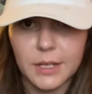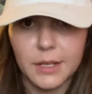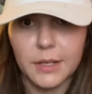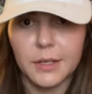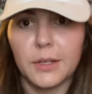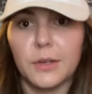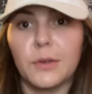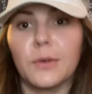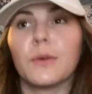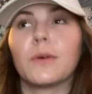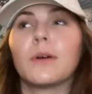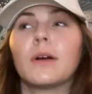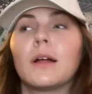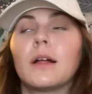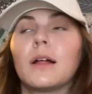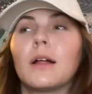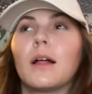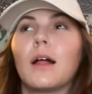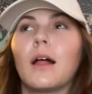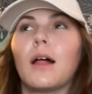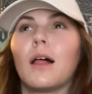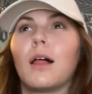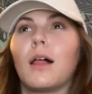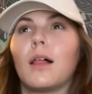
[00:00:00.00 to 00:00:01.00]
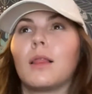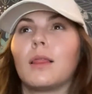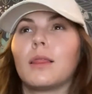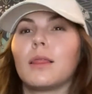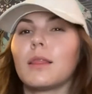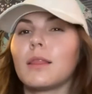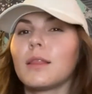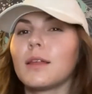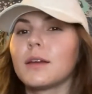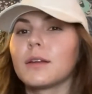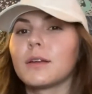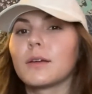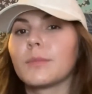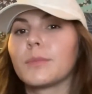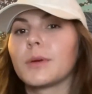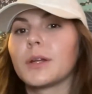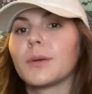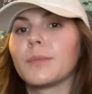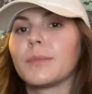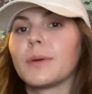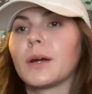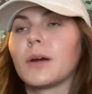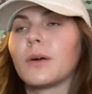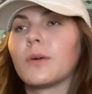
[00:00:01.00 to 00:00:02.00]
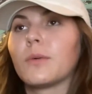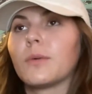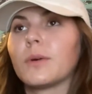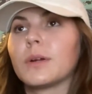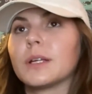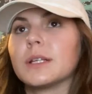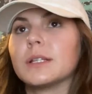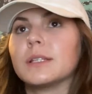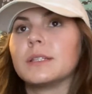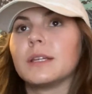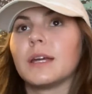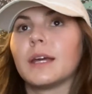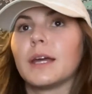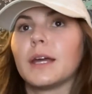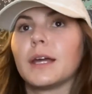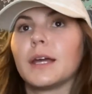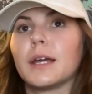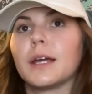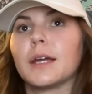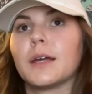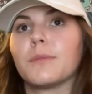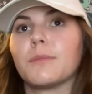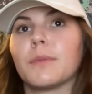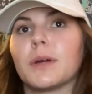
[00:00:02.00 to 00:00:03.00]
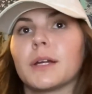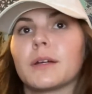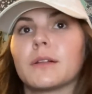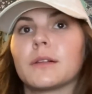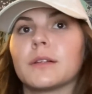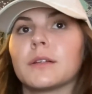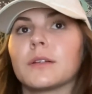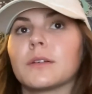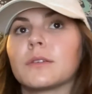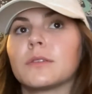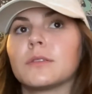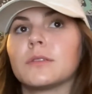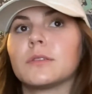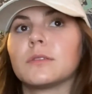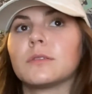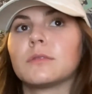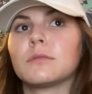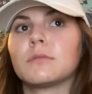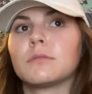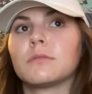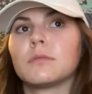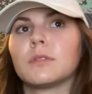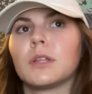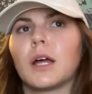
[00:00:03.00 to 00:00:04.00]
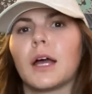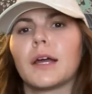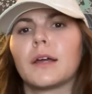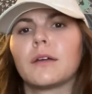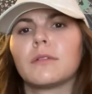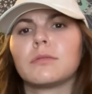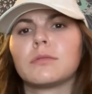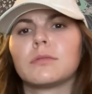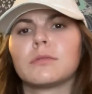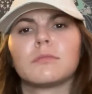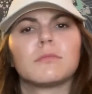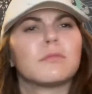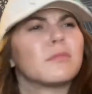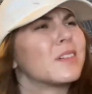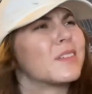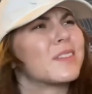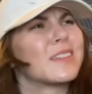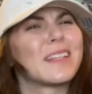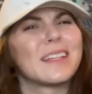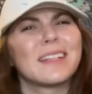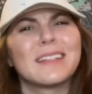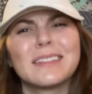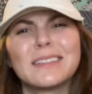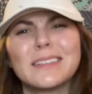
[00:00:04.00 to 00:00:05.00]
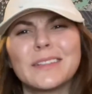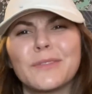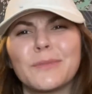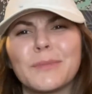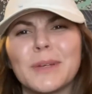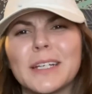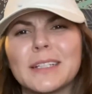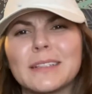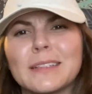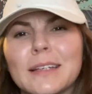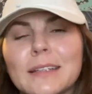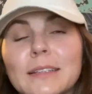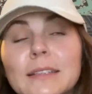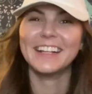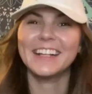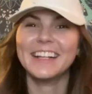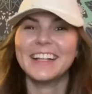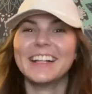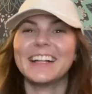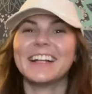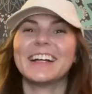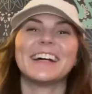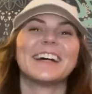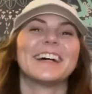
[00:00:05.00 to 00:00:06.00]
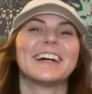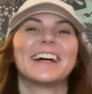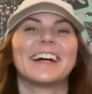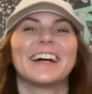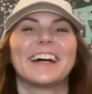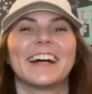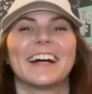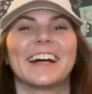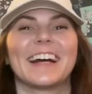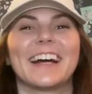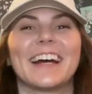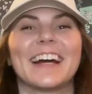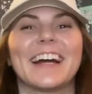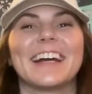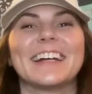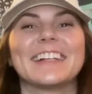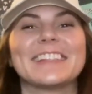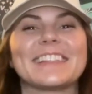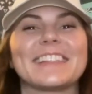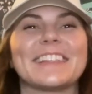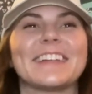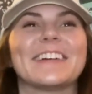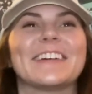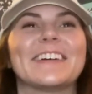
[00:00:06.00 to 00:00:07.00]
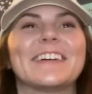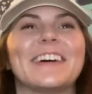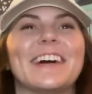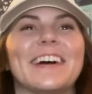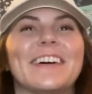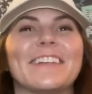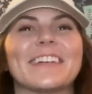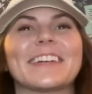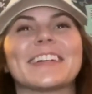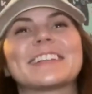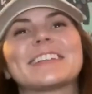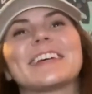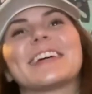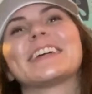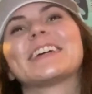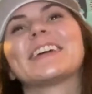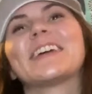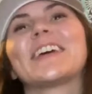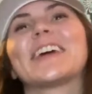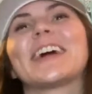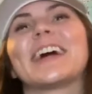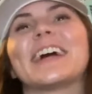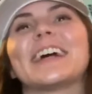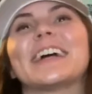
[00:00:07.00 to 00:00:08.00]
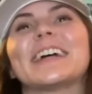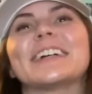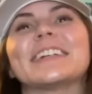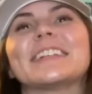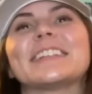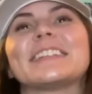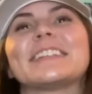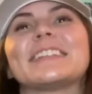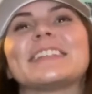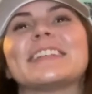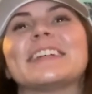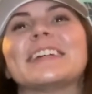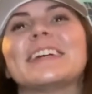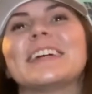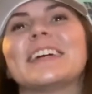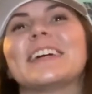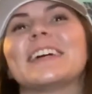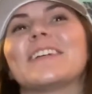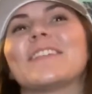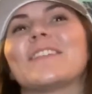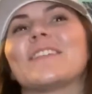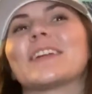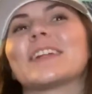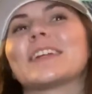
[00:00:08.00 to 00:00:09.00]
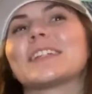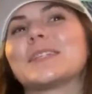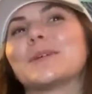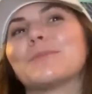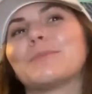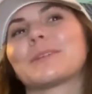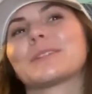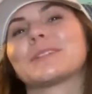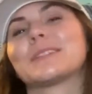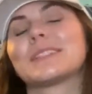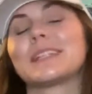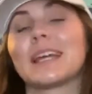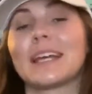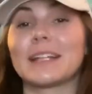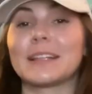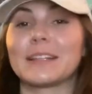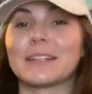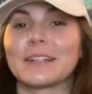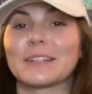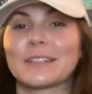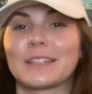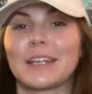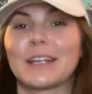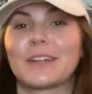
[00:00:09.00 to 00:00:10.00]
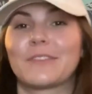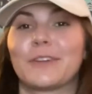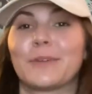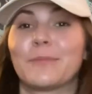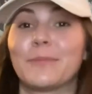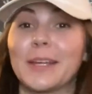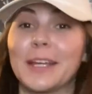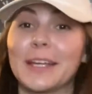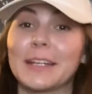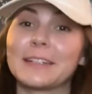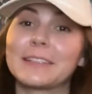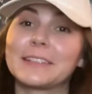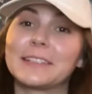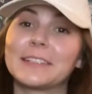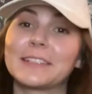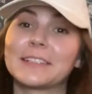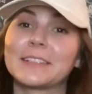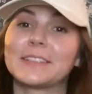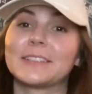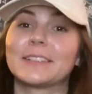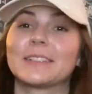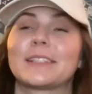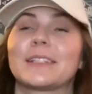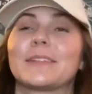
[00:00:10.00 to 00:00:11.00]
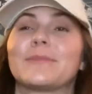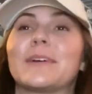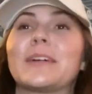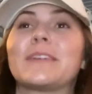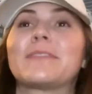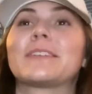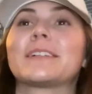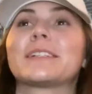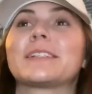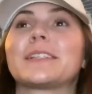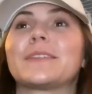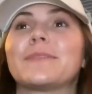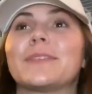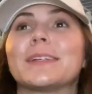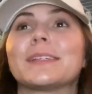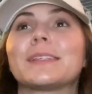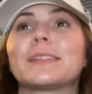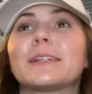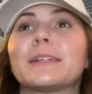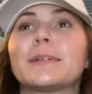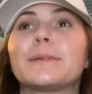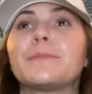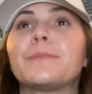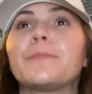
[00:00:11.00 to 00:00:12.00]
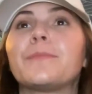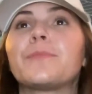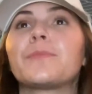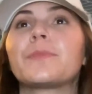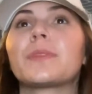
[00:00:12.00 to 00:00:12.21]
to tell you a little bit about what a day in my clinical life, that doesn't even make sense. Alright, so I want to tell you guys what a typical day looked like for me in clinicals in my first semester.